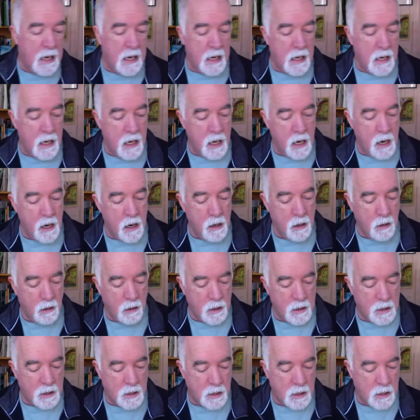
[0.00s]
in here,
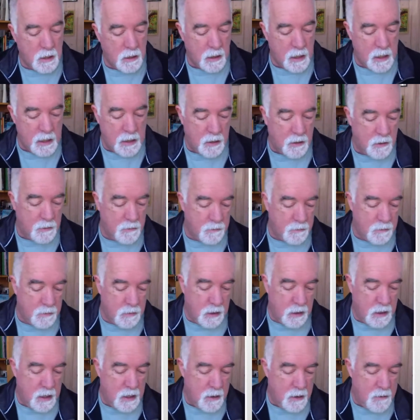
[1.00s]
let's see, like,
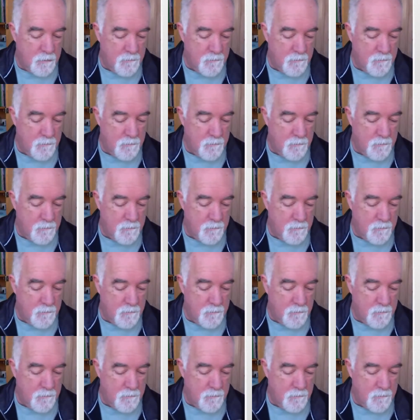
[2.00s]
I